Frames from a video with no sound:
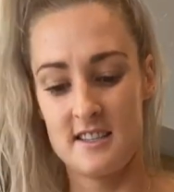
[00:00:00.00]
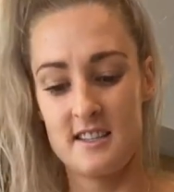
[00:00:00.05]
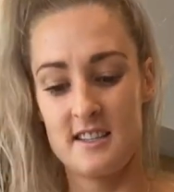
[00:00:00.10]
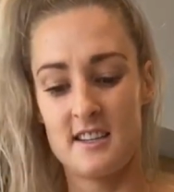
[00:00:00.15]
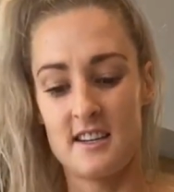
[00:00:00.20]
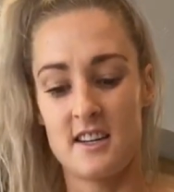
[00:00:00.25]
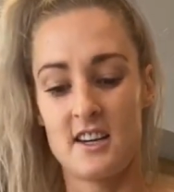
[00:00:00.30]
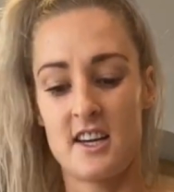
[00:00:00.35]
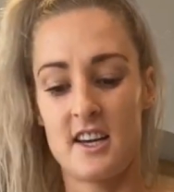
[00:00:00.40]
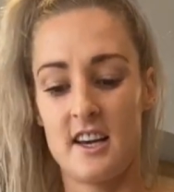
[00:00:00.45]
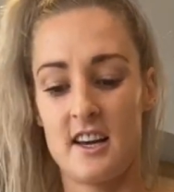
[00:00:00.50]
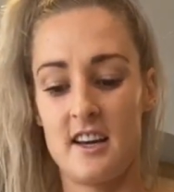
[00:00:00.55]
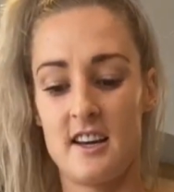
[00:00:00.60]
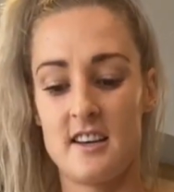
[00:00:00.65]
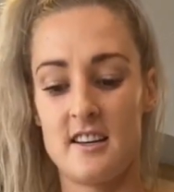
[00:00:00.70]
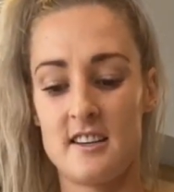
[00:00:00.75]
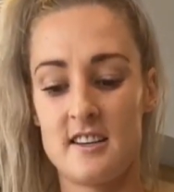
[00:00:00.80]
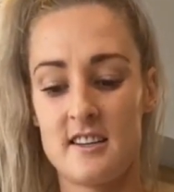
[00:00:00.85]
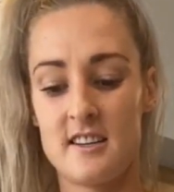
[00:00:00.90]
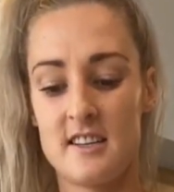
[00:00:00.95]

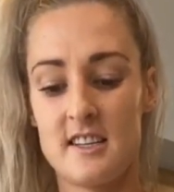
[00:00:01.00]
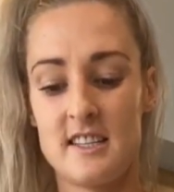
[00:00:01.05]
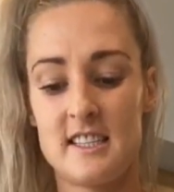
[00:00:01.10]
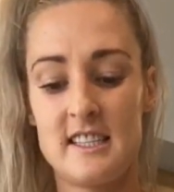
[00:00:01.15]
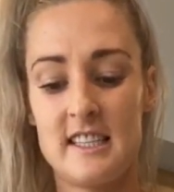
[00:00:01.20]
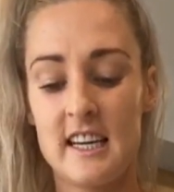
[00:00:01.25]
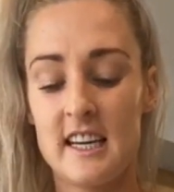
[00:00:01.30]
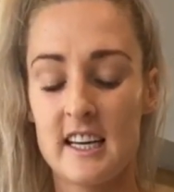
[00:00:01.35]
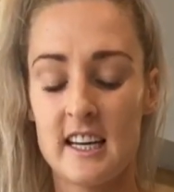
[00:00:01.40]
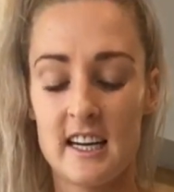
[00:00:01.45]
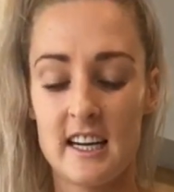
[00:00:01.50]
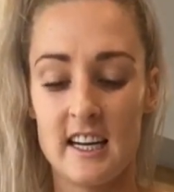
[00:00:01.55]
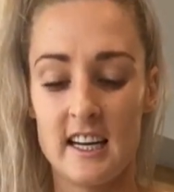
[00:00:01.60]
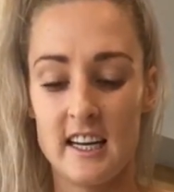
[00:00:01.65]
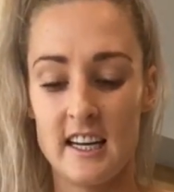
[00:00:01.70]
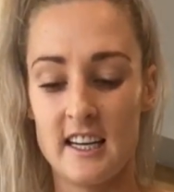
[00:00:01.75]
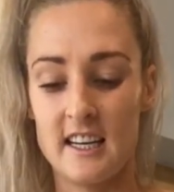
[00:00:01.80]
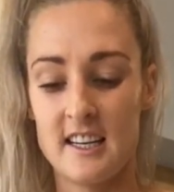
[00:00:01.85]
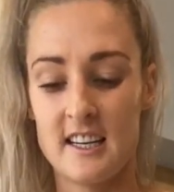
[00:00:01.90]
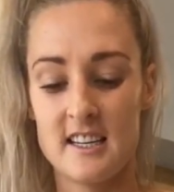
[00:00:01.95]
Okay,
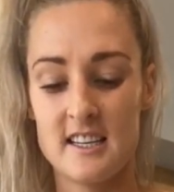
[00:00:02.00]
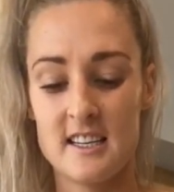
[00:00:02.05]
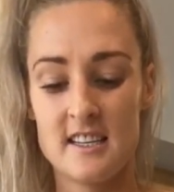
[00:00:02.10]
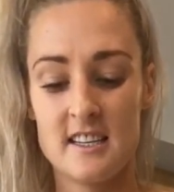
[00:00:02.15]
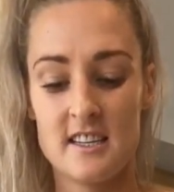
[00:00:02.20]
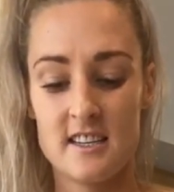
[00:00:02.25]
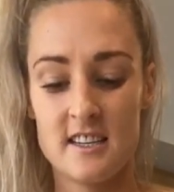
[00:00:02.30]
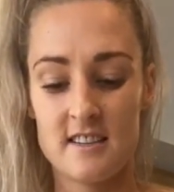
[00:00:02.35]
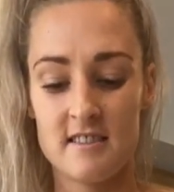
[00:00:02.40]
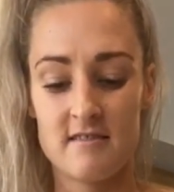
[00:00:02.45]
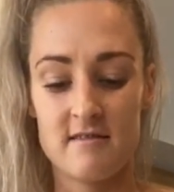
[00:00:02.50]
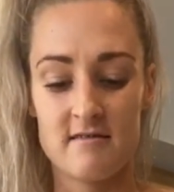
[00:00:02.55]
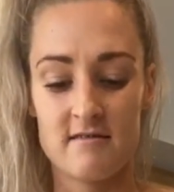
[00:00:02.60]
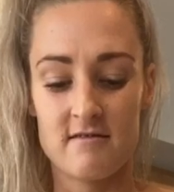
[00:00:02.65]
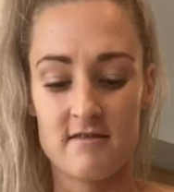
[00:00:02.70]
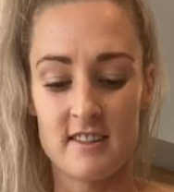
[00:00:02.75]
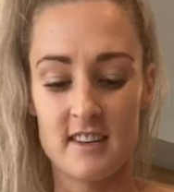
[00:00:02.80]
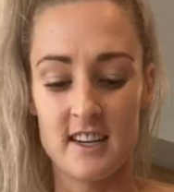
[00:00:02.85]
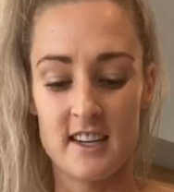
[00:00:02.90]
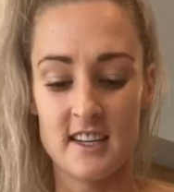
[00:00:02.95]
secondly,
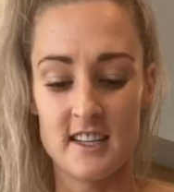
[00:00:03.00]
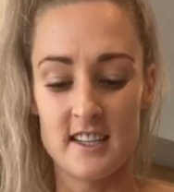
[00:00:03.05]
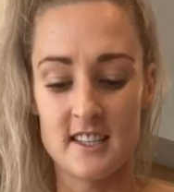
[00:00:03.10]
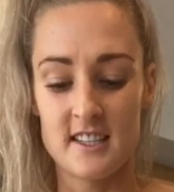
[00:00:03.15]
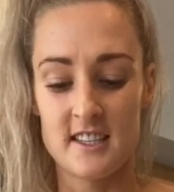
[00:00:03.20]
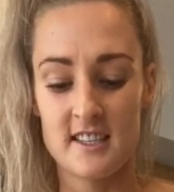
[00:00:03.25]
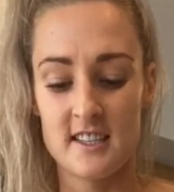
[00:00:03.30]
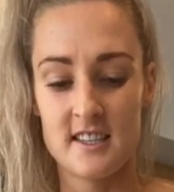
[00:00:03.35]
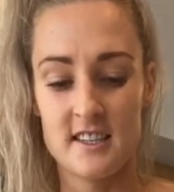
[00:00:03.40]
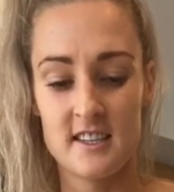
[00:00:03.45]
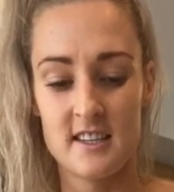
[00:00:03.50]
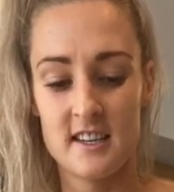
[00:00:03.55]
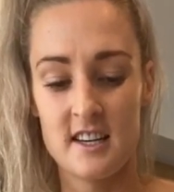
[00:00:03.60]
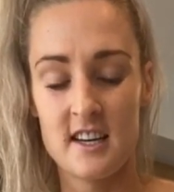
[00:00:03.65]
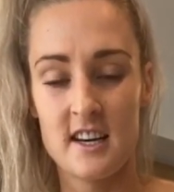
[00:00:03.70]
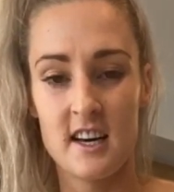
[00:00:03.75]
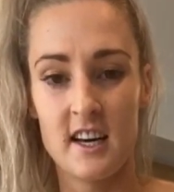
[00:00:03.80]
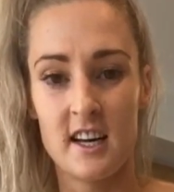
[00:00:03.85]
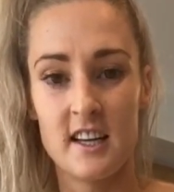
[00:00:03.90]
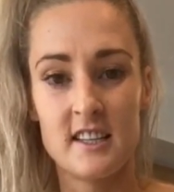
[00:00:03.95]
right,
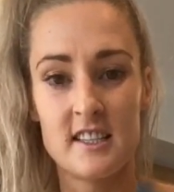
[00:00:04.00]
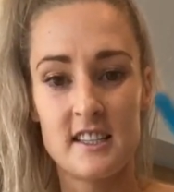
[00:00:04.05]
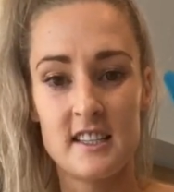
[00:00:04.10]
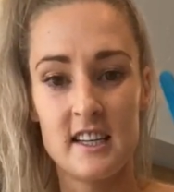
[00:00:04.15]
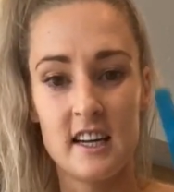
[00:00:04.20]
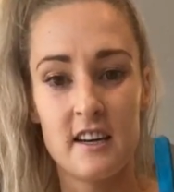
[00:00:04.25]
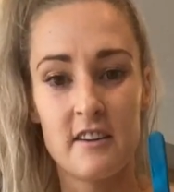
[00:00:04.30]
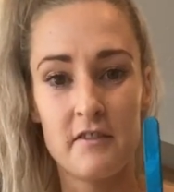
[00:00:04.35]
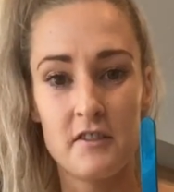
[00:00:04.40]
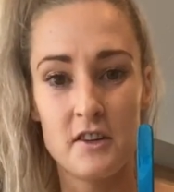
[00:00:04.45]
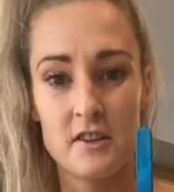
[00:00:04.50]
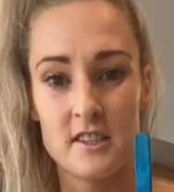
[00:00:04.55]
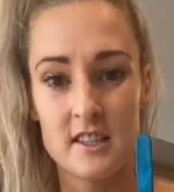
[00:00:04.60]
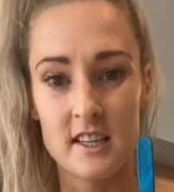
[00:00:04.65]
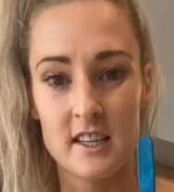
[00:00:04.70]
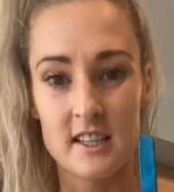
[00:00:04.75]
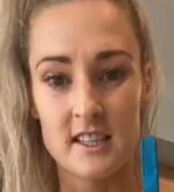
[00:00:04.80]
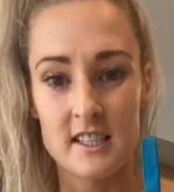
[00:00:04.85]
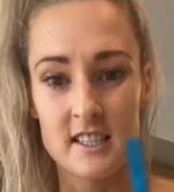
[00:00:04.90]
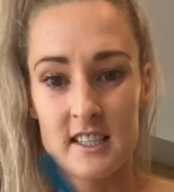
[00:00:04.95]
instead of
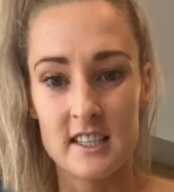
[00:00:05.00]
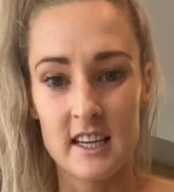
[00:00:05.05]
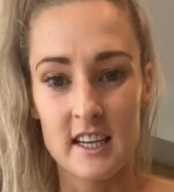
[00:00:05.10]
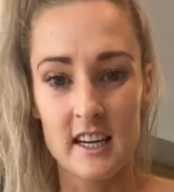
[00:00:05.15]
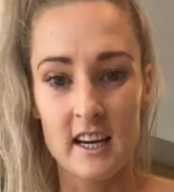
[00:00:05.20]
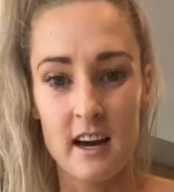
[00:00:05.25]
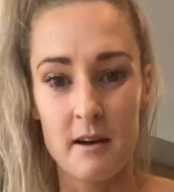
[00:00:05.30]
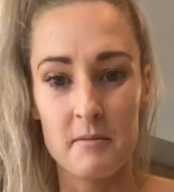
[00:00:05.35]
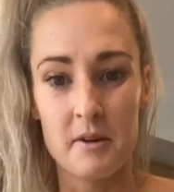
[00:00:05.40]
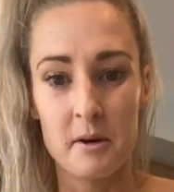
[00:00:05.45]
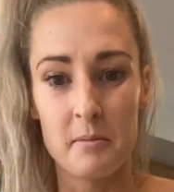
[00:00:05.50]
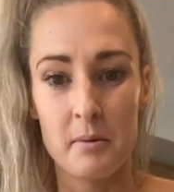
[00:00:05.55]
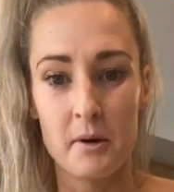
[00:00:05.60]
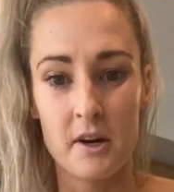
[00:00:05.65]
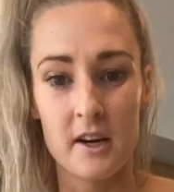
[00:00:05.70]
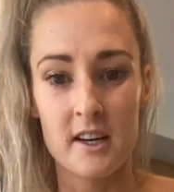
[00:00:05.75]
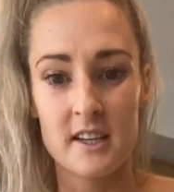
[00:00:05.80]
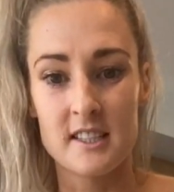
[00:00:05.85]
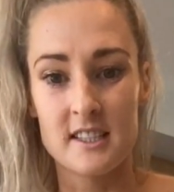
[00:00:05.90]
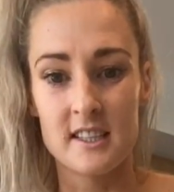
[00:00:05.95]
using the stick, I'm going to put
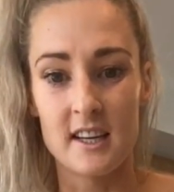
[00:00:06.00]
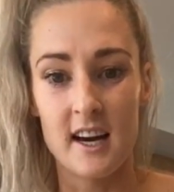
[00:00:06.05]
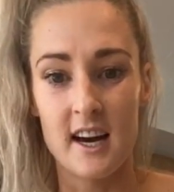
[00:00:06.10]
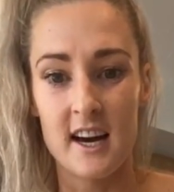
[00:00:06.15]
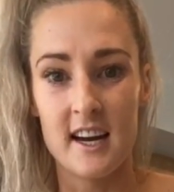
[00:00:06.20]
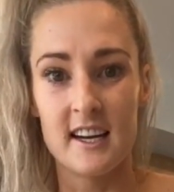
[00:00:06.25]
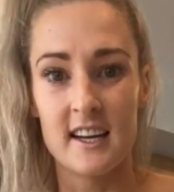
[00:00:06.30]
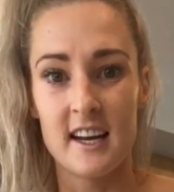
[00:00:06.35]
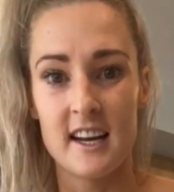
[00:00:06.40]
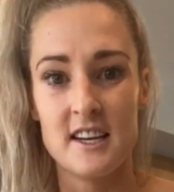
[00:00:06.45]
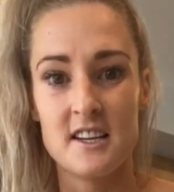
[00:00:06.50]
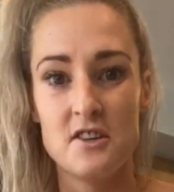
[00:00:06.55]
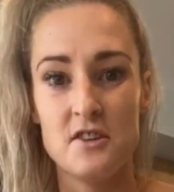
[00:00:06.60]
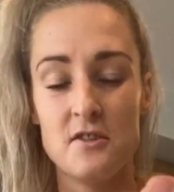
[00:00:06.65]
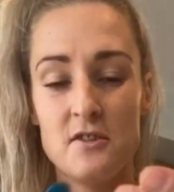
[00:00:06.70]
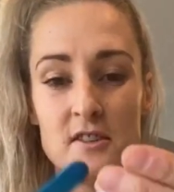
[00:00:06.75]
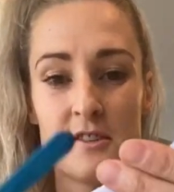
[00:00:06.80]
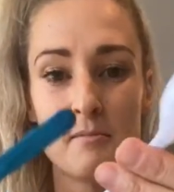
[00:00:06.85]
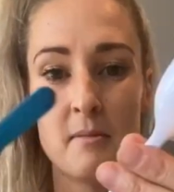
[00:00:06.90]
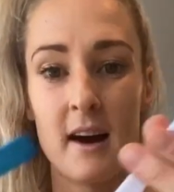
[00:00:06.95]
it aside and
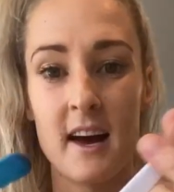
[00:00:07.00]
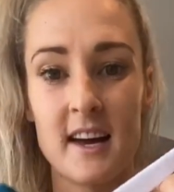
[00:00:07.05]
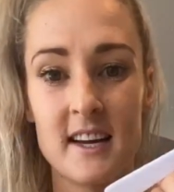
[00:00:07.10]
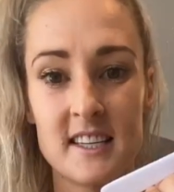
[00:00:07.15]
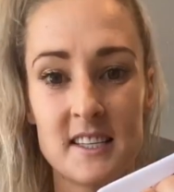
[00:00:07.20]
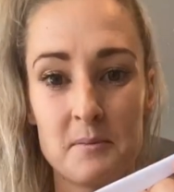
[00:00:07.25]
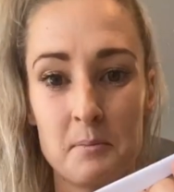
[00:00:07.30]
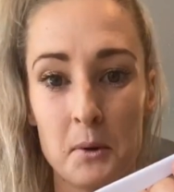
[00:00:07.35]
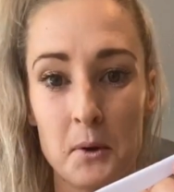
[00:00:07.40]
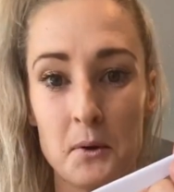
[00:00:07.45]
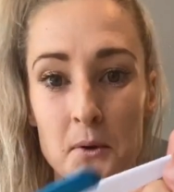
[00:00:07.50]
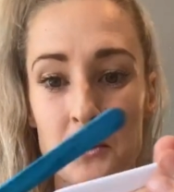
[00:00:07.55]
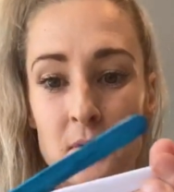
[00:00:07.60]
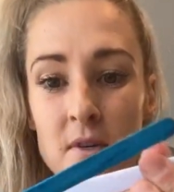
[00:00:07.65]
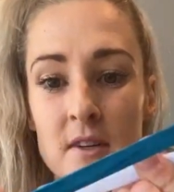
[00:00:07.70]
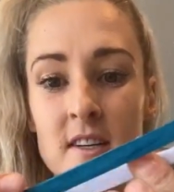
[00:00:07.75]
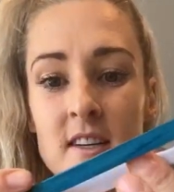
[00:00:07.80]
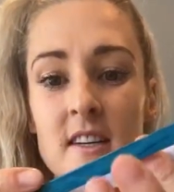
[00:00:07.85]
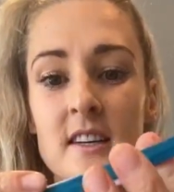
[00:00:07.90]
use my spoon.